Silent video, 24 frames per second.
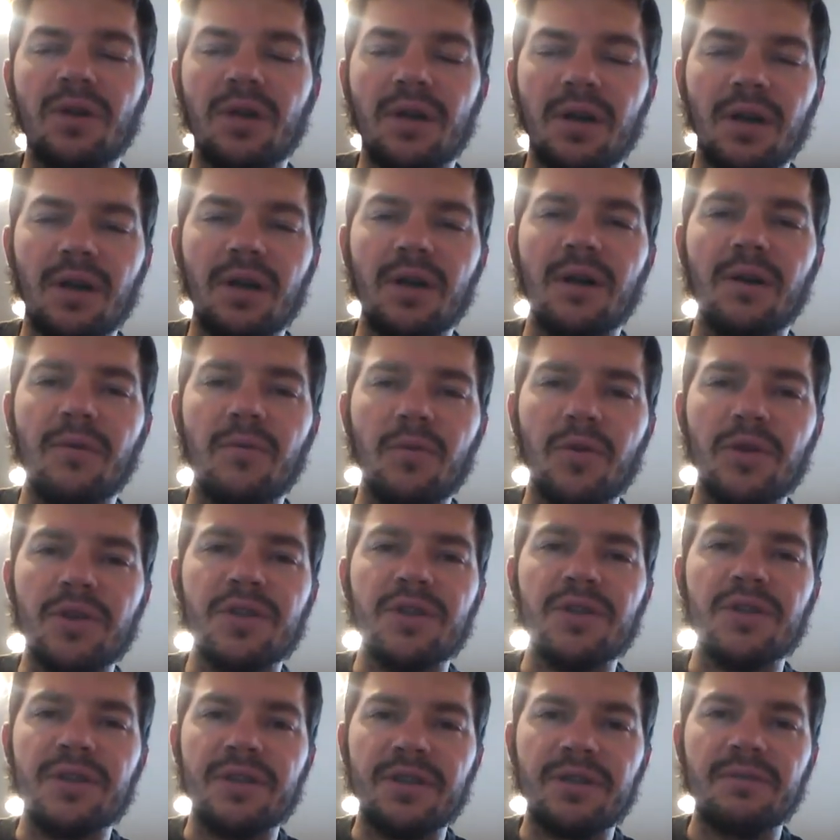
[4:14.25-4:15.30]
um,
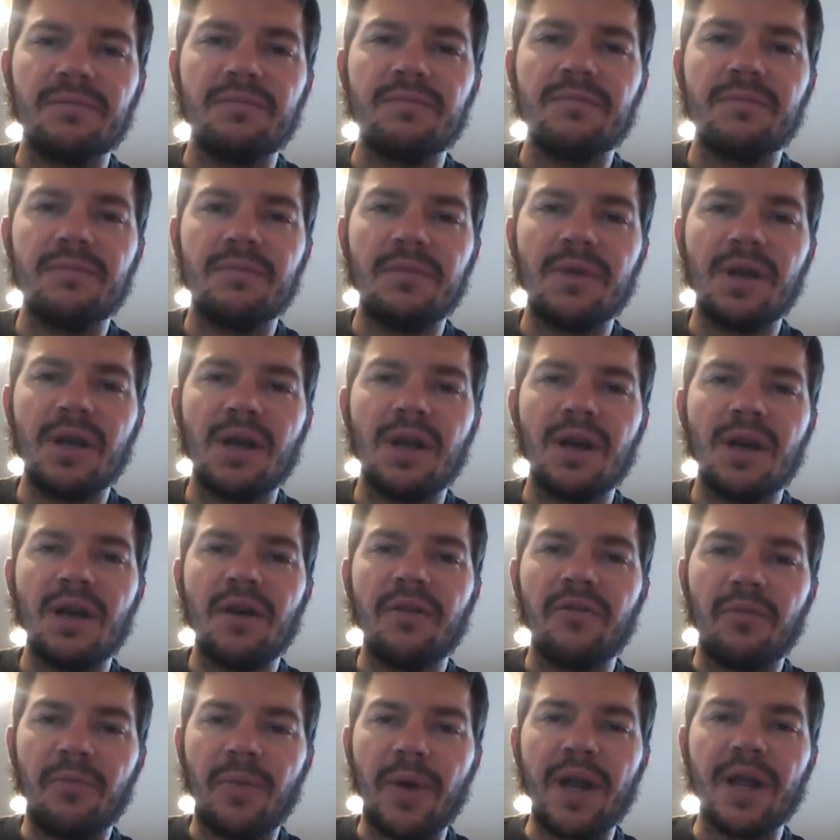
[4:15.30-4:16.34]
which is
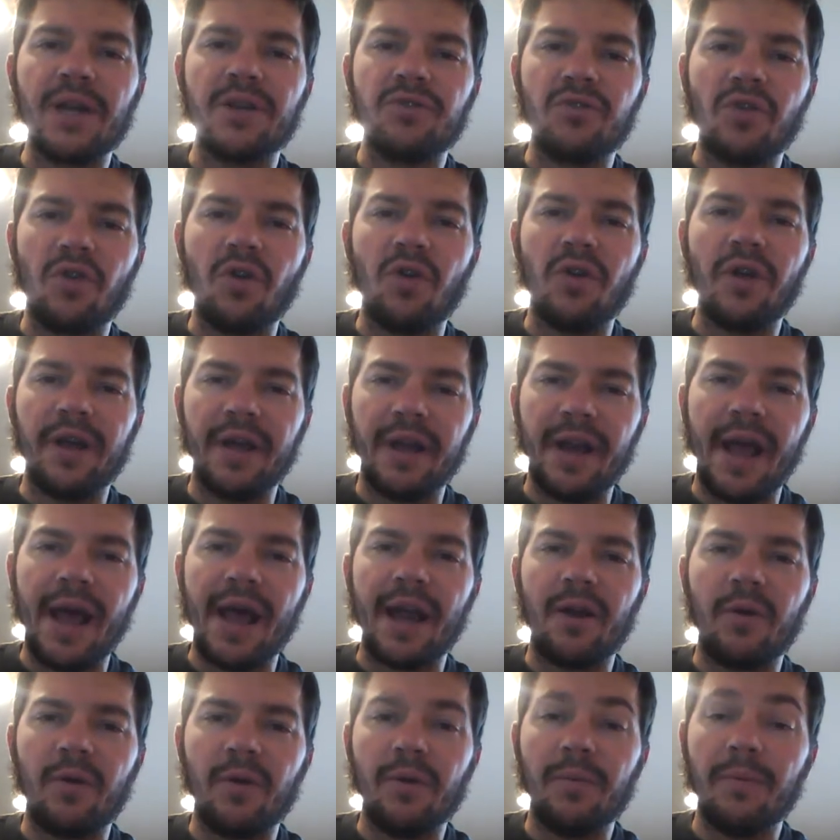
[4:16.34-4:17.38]
pain control
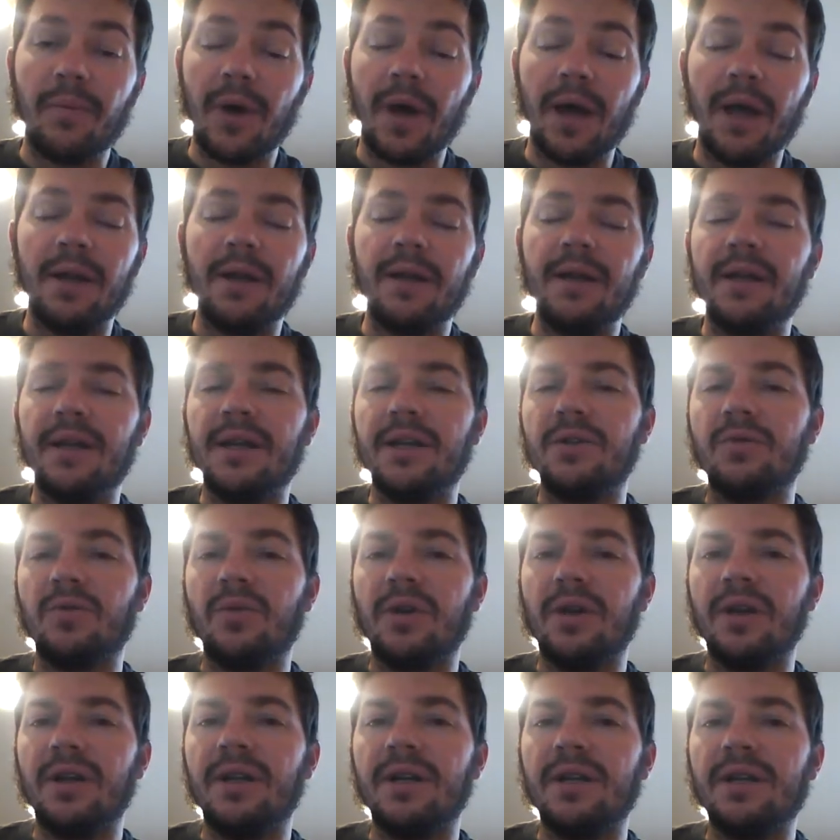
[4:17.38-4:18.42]
inadequate, but it is
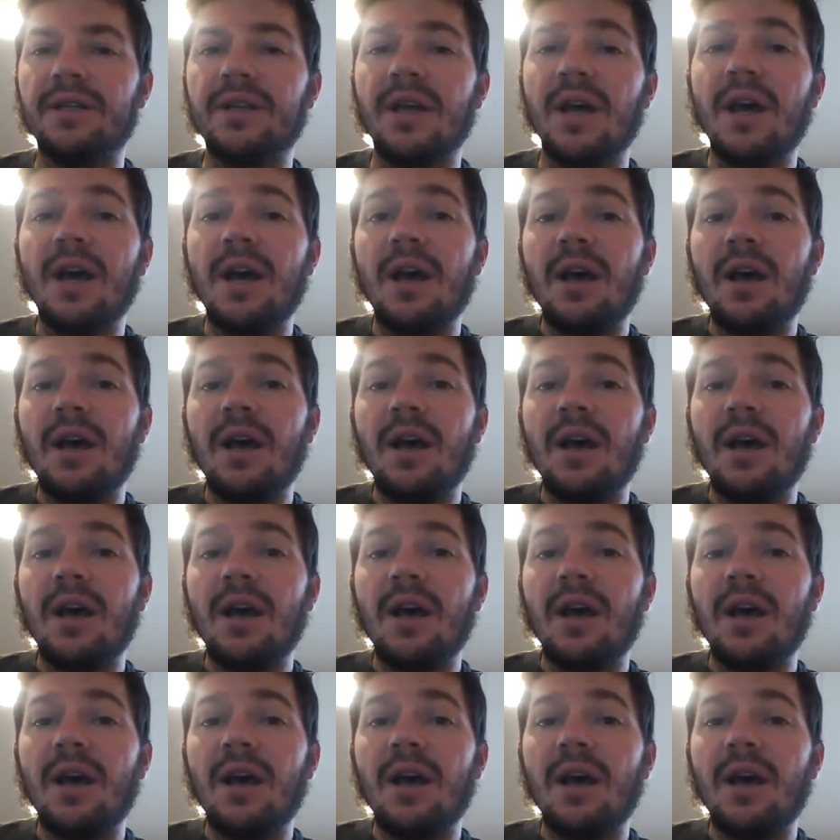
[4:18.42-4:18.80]
what it is.